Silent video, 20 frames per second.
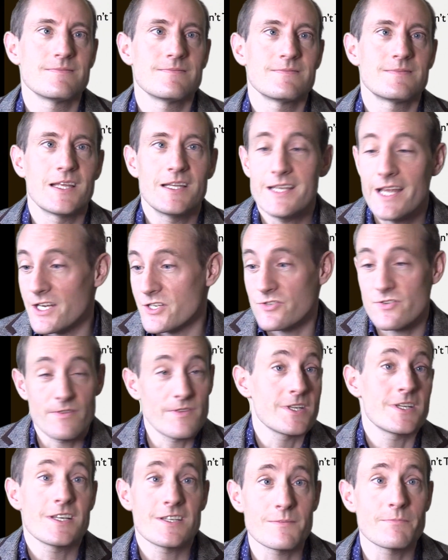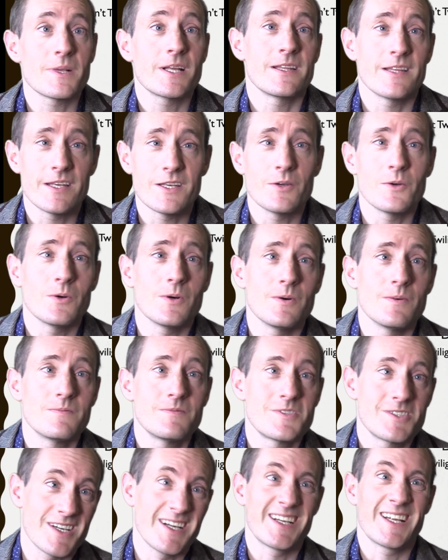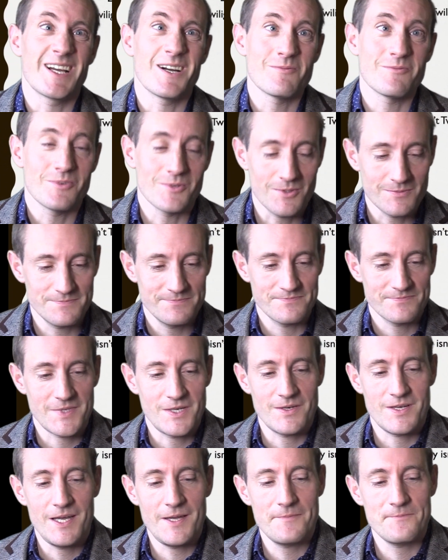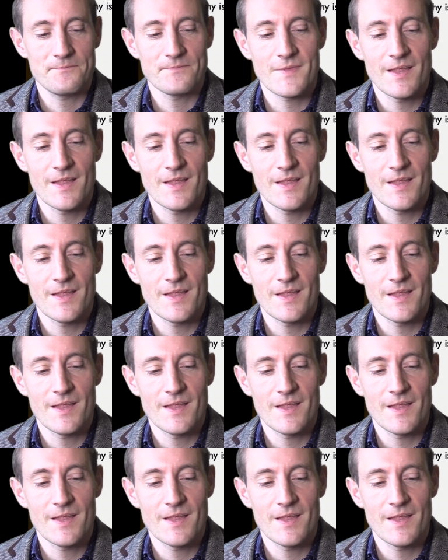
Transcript: the nature of the discipline that you're signing up for. Okay?